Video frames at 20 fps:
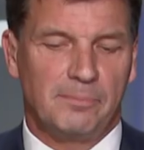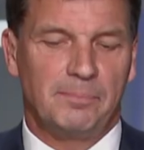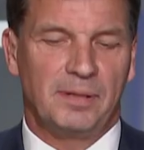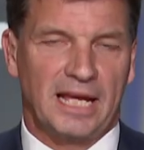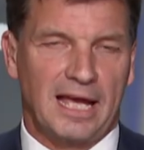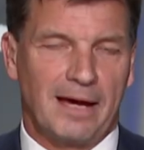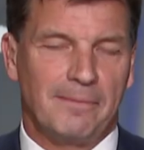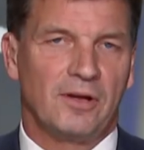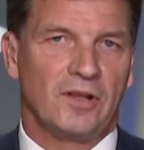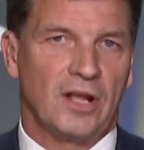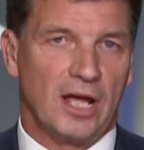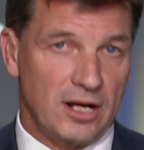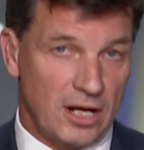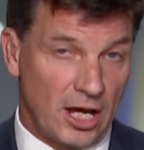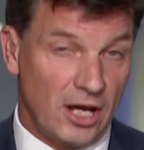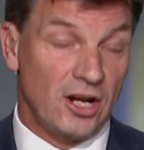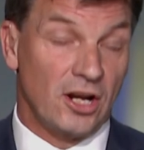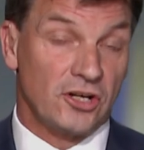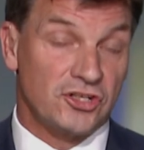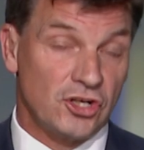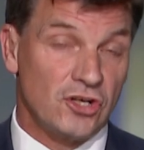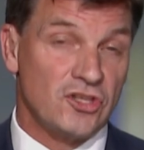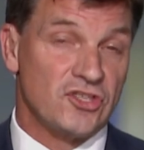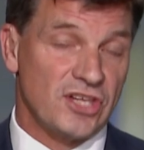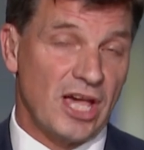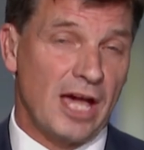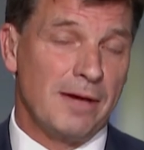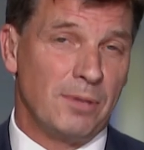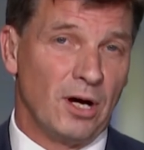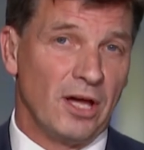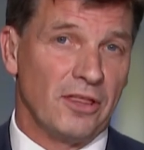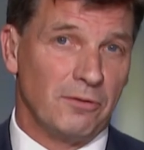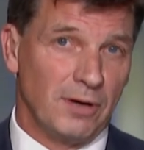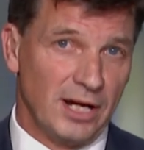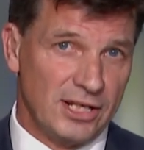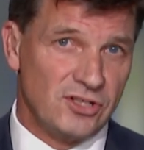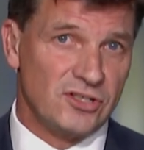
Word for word: I pick up on that? And I should say, by the way,